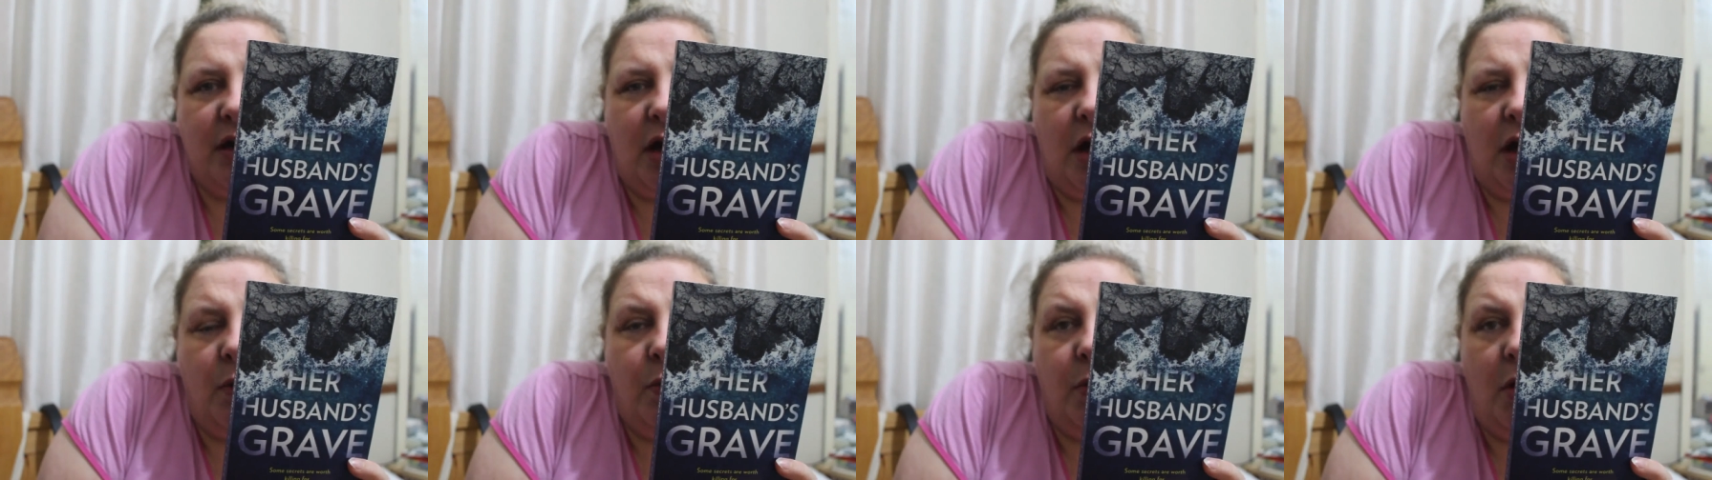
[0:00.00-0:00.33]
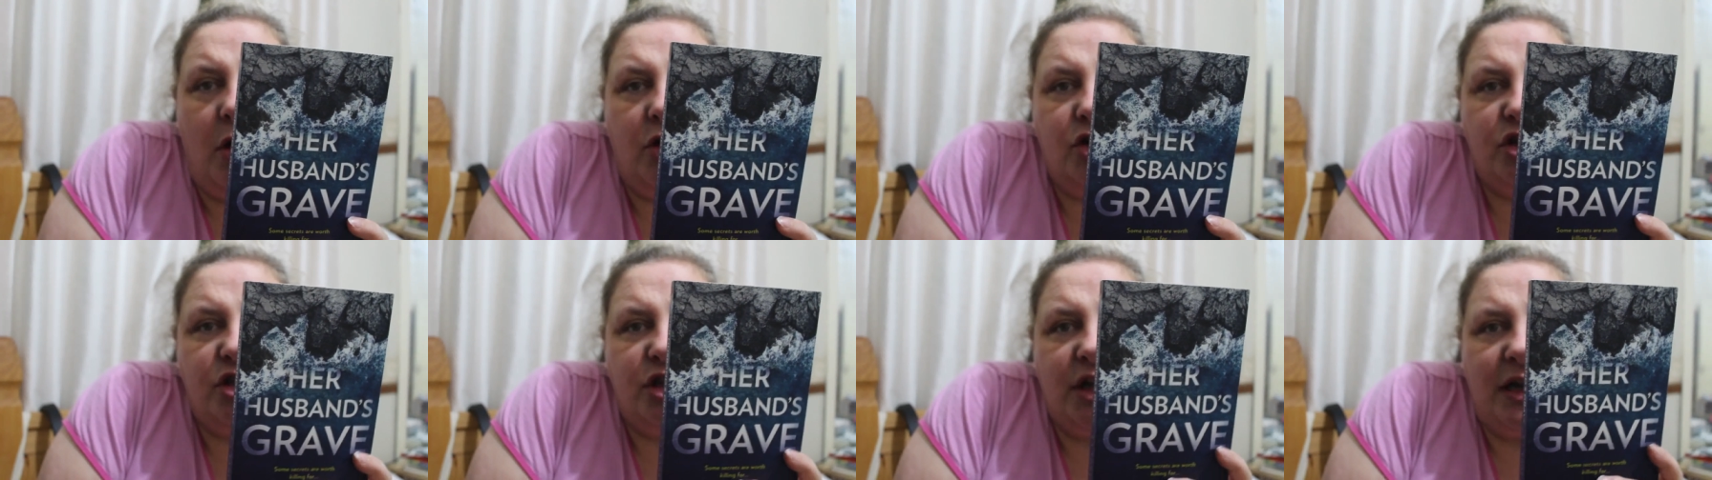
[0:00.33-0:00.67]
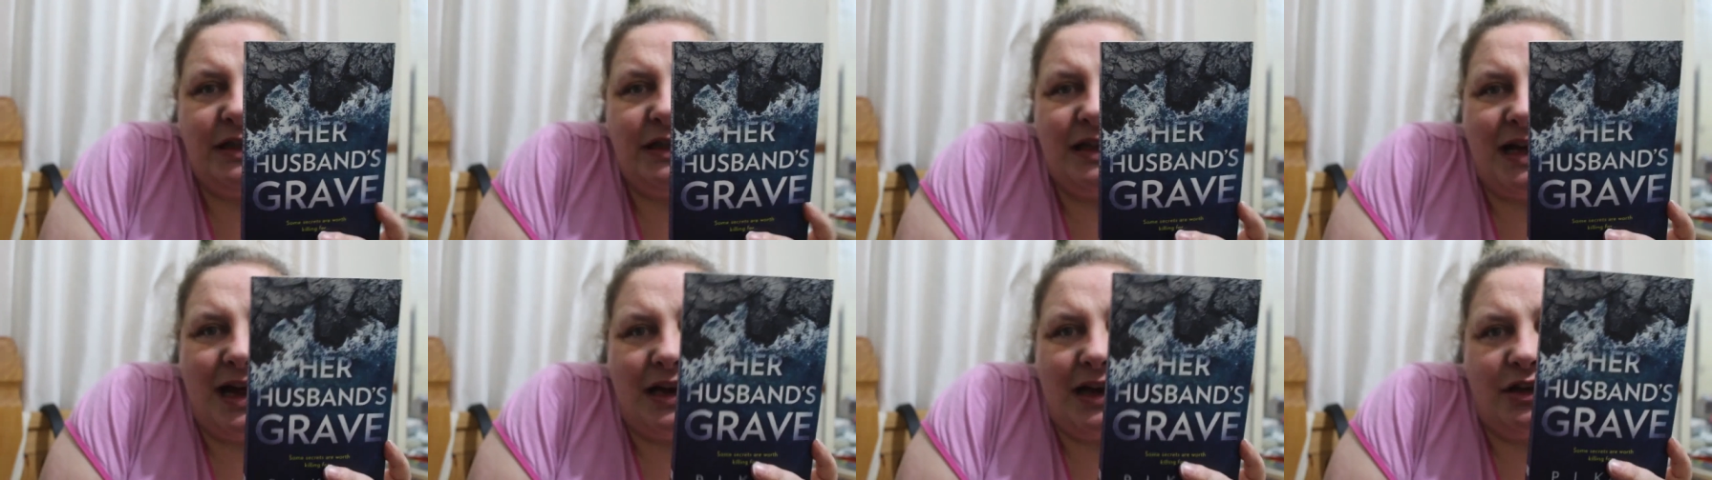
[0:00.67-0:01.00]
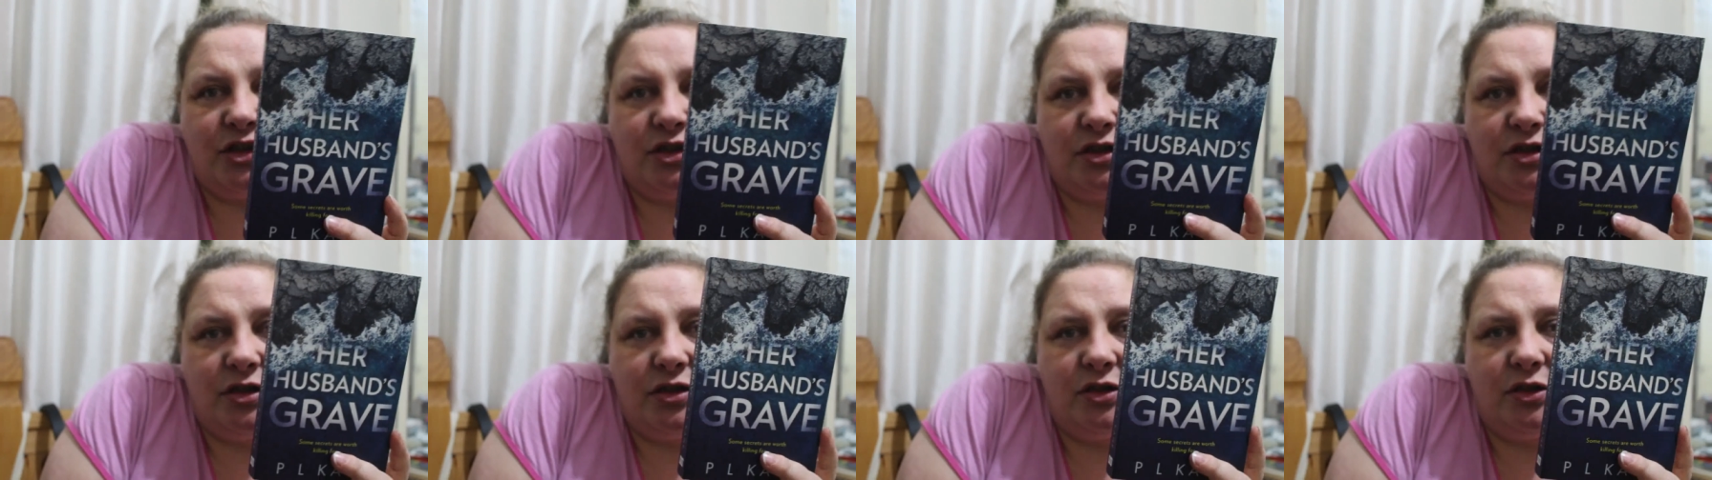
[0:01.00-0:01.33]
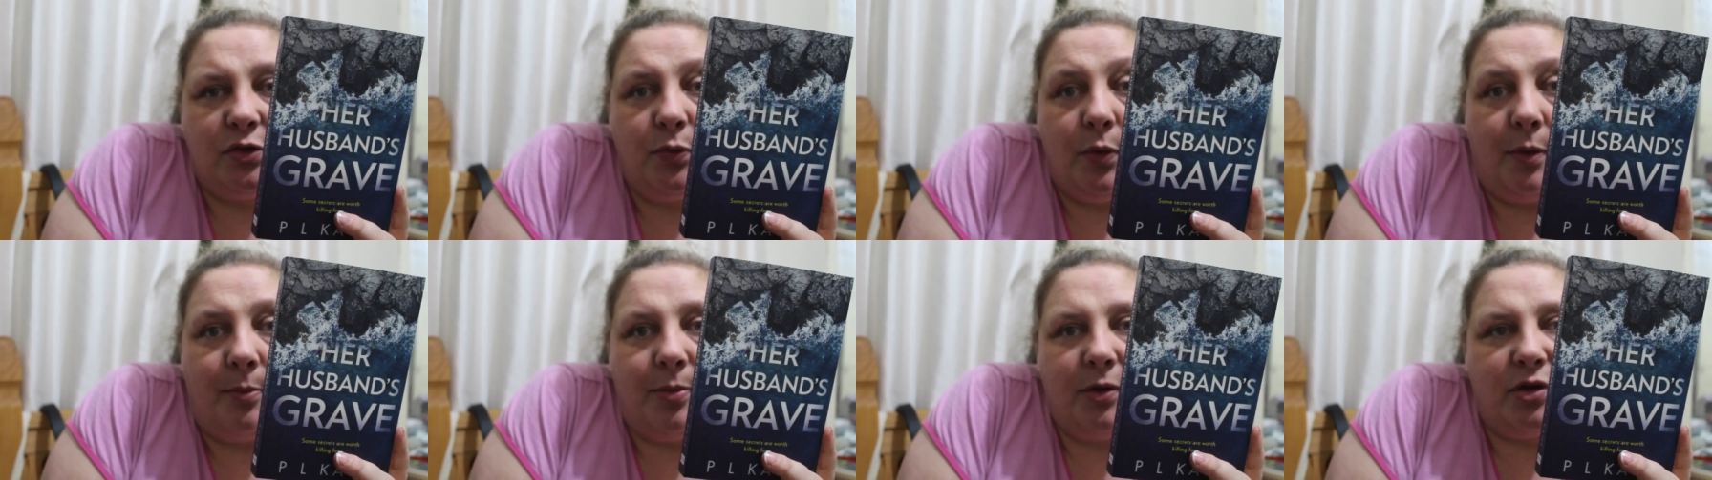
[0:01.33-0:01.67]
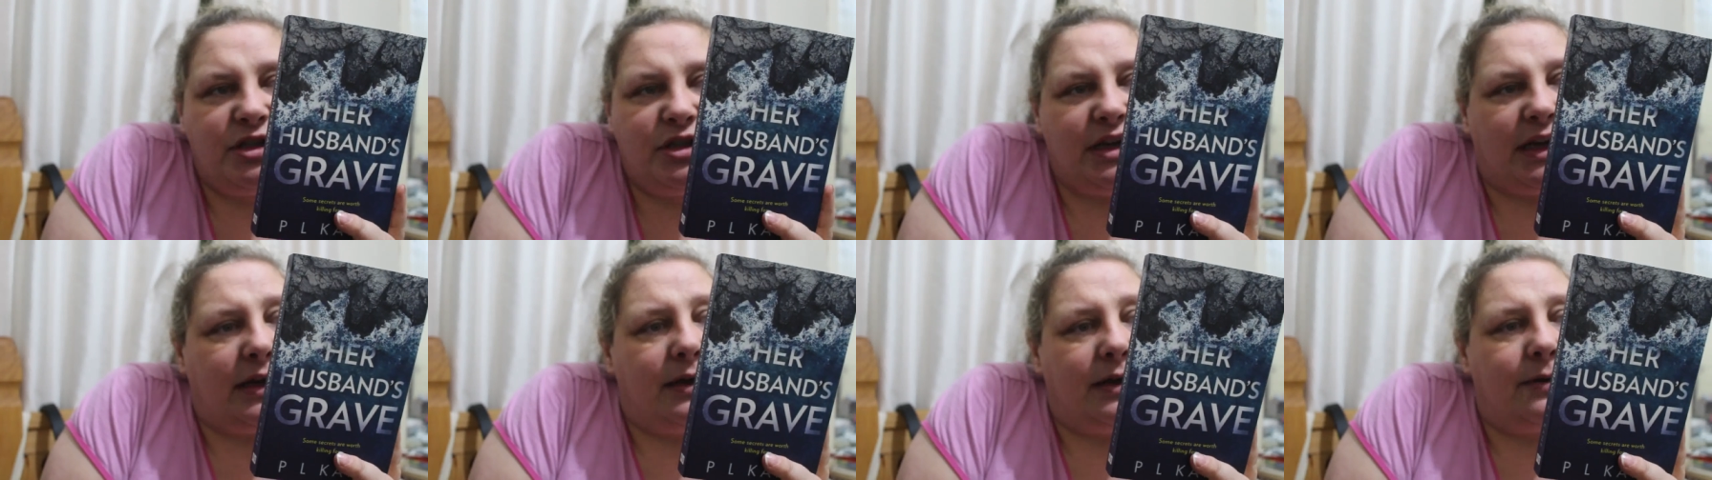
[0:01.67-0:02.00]
A watch attached to a
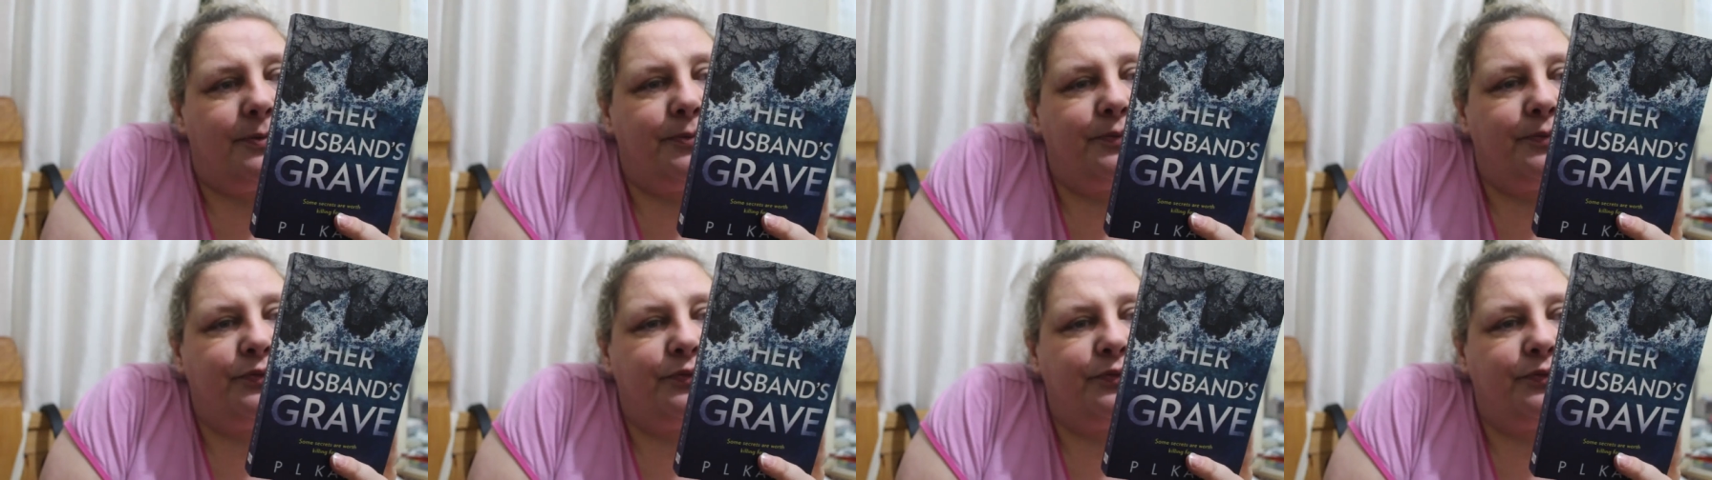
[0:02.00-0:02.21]
body.